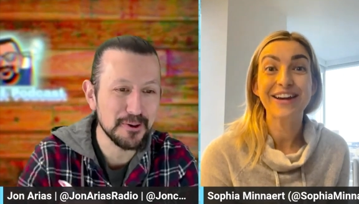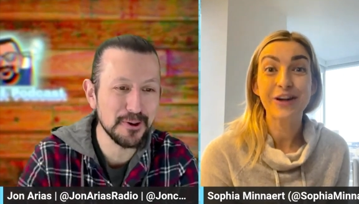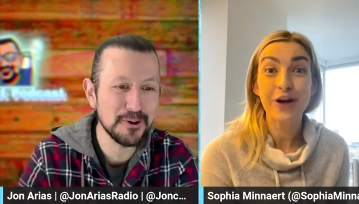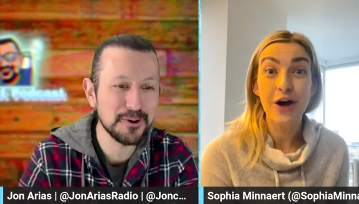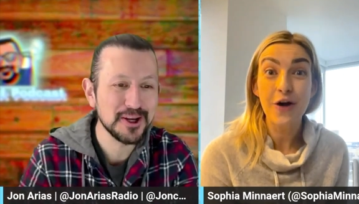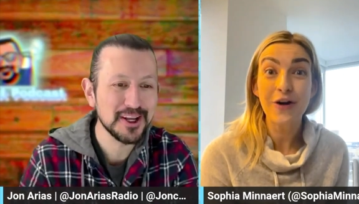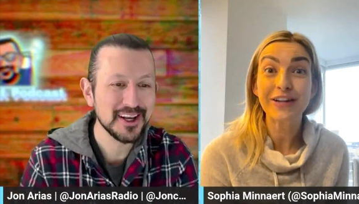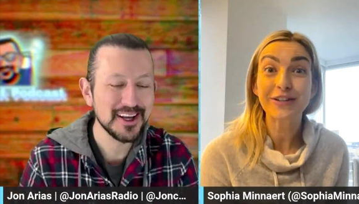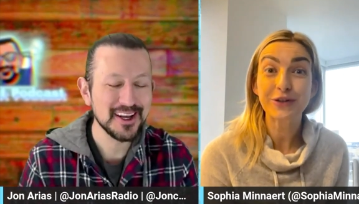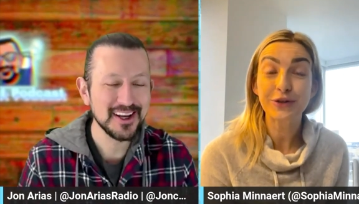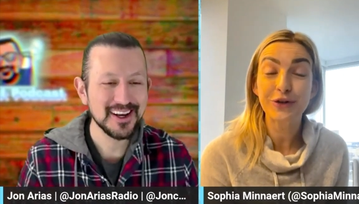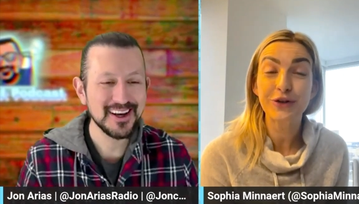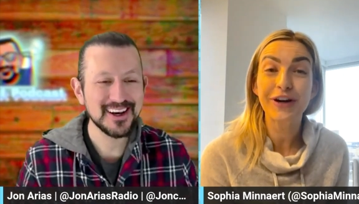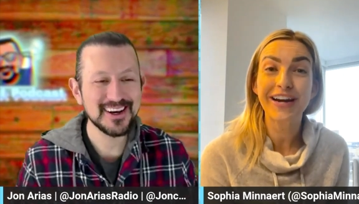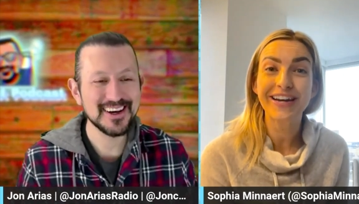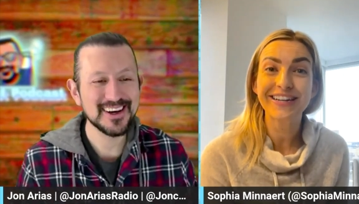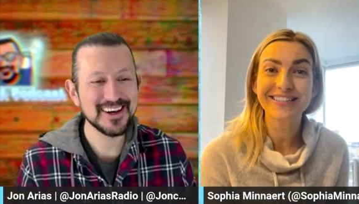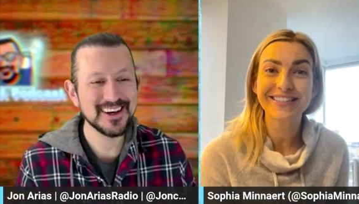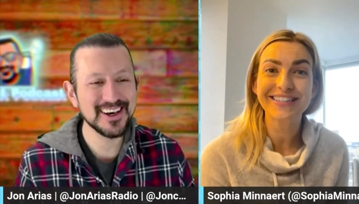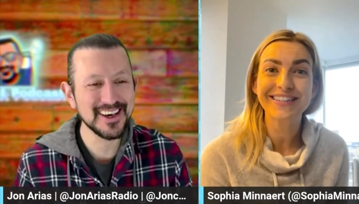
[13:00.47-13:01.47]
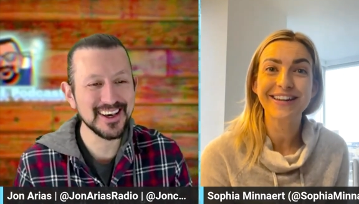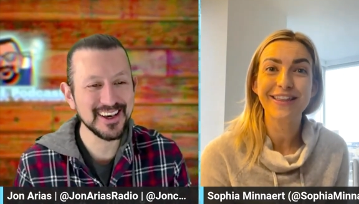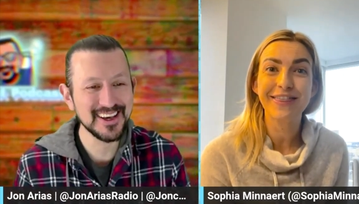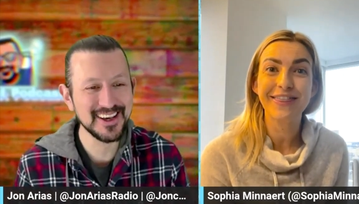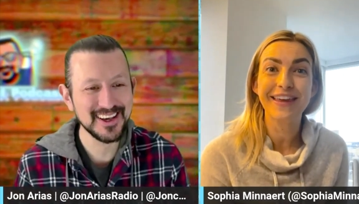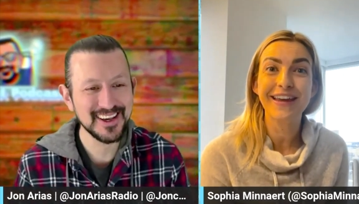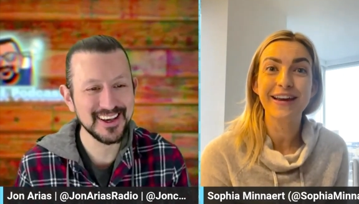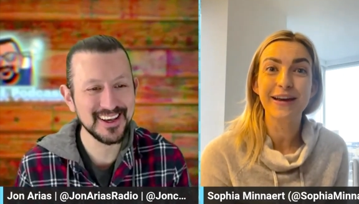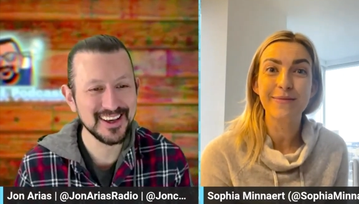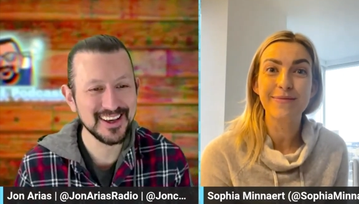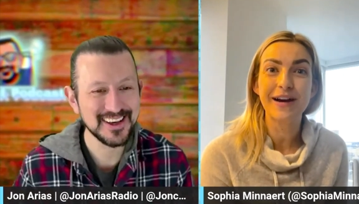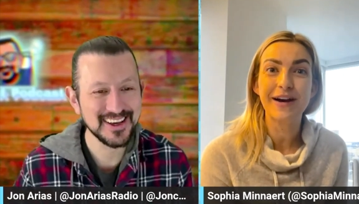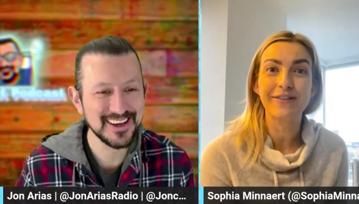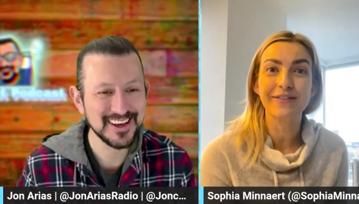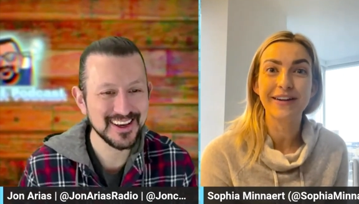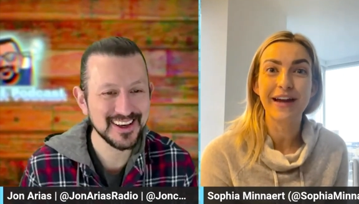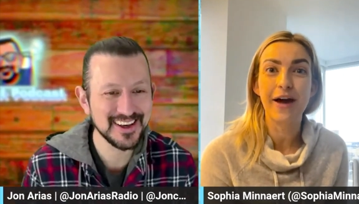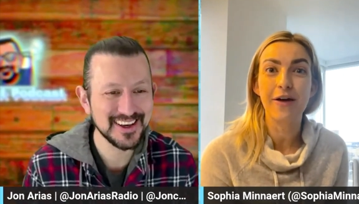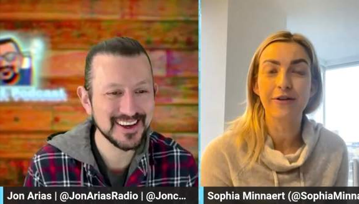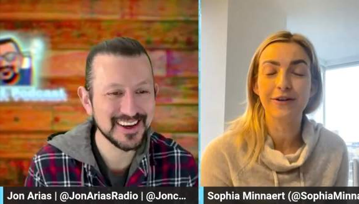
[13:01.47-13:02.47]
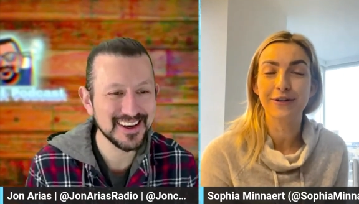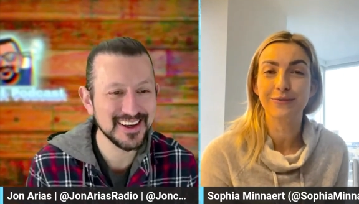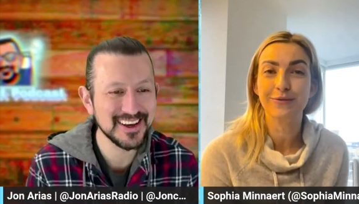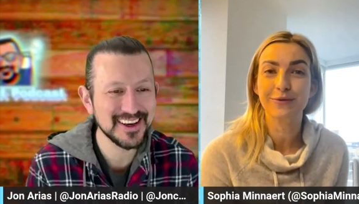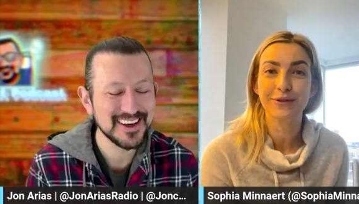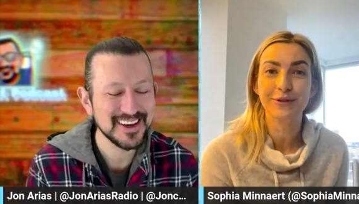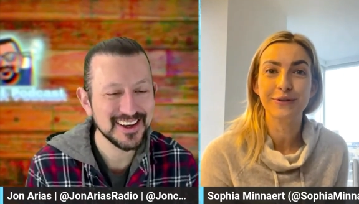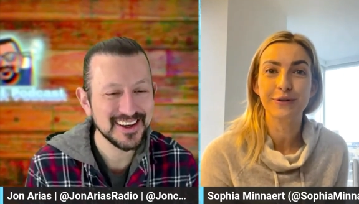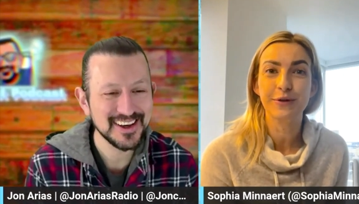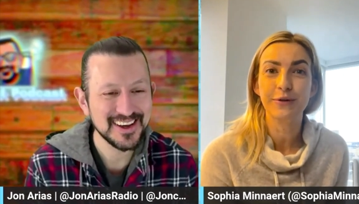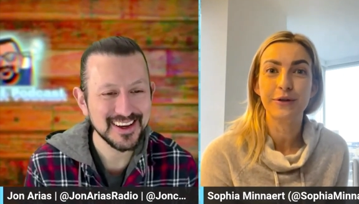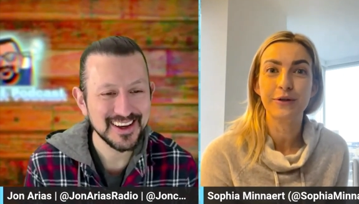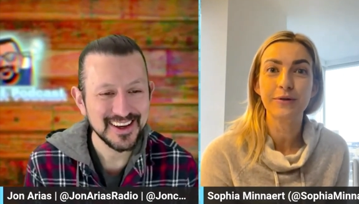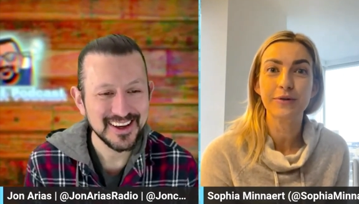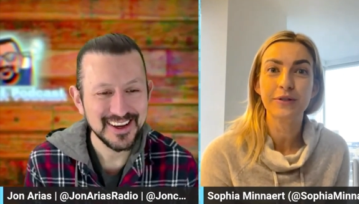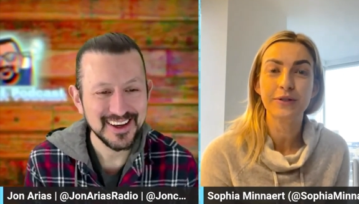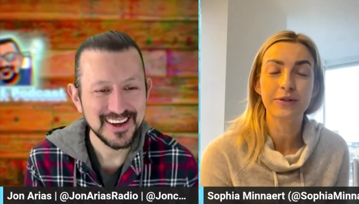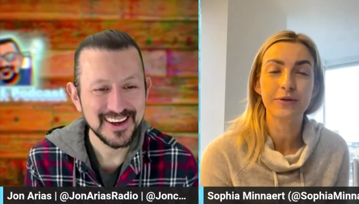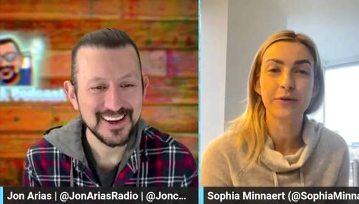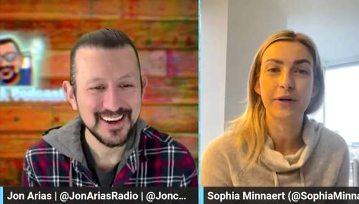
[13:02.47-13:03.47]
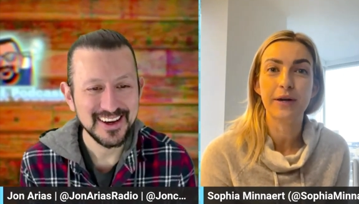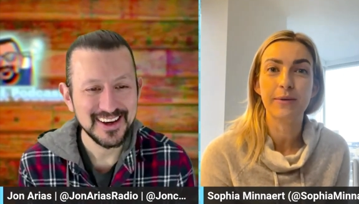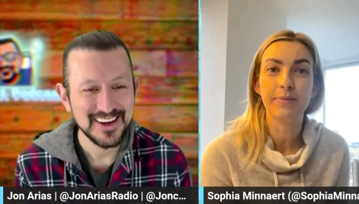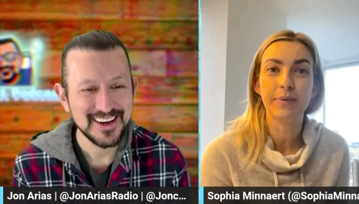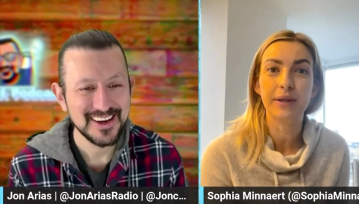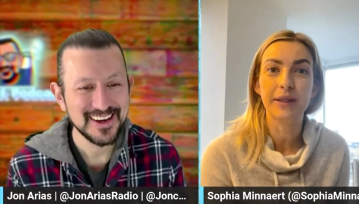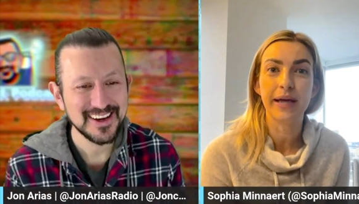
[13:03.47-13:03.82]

Speaker 1: know it's crazy to think about now because we're so used to it, but